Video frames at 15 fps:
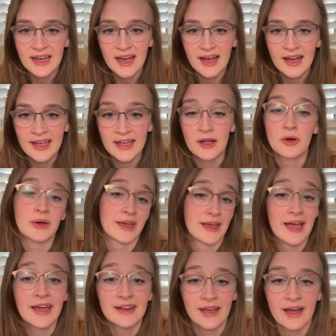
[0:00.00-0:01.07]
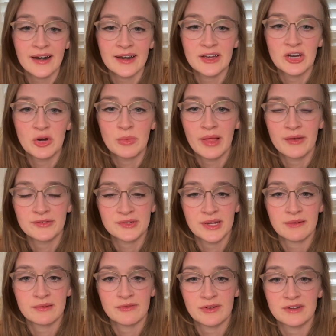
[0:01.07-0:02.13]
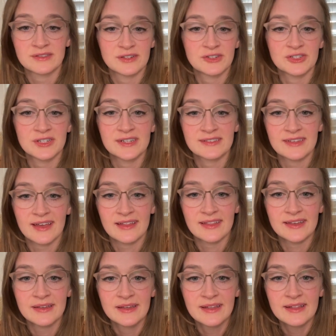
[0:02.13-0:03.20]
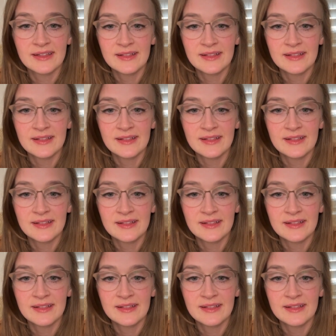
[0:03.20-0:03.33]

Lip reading: I had got it at home while I was recovering for a surgery, exactly.